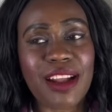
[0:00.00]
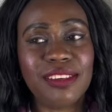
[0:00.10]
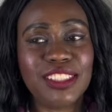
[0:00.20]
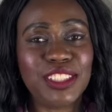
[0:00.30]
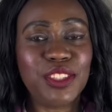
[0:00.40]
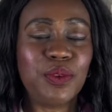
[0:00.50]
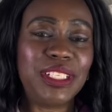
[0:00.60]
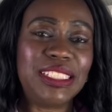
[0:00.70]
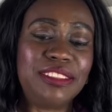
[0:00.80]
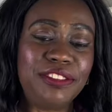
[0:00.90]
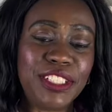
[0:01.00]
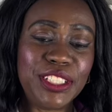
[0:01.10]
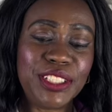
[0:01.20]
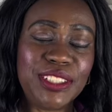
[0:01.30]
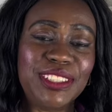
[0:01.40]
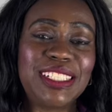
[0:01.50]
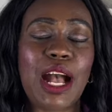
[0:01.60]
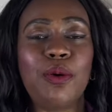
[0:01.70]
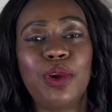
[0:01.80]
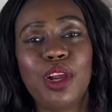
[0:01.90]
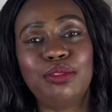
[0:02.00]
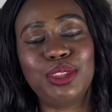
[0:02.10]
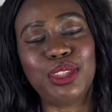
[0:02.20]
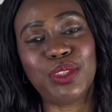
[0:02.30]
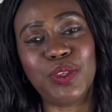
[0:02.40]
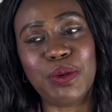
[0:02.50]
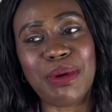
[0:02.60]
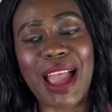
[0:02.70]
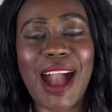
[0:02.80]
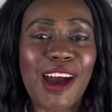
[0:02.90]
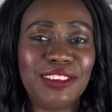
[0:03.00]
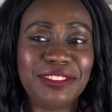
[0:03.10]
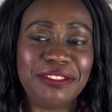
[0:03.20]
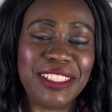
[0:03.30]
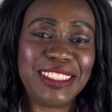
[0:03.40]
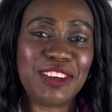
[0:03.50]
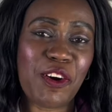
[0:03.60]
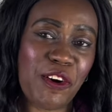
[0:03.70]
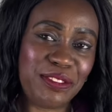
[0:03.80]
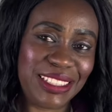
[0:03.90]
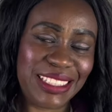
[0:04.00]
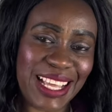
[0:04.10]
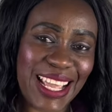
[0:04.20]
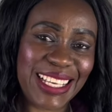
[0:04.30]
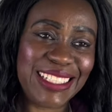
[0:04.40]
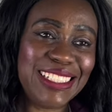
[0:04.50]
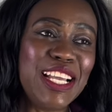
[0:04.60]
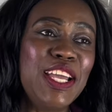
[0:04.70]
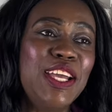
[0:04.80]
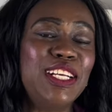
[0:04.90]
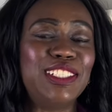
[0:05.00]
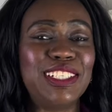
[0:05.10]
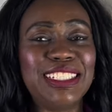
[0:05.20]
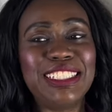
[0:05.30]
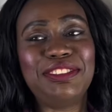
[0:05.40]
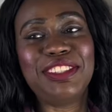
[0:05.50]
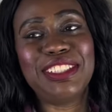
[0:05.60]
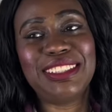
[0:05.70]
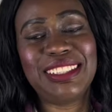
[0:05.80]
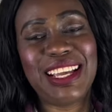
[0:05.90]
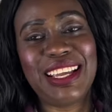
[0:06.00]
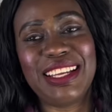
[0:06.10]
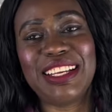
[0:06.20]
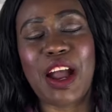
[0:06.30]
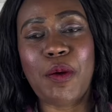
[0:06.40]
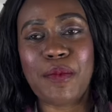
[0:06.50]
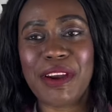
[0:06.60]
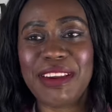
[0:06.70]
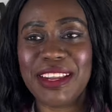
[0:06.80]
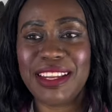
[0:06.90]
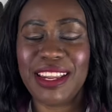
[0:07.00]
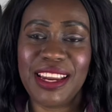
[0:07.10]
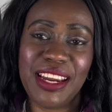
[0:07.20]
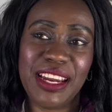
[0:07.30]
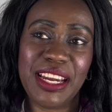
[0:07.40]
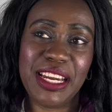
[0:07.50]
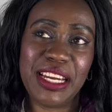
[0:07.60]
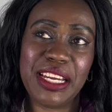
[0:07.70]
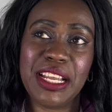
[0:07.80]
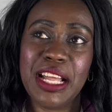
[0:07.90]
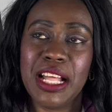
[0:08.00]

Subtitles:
I continue with this video, I would love to show you my outfit of the day. So in this video today, I'm wearing a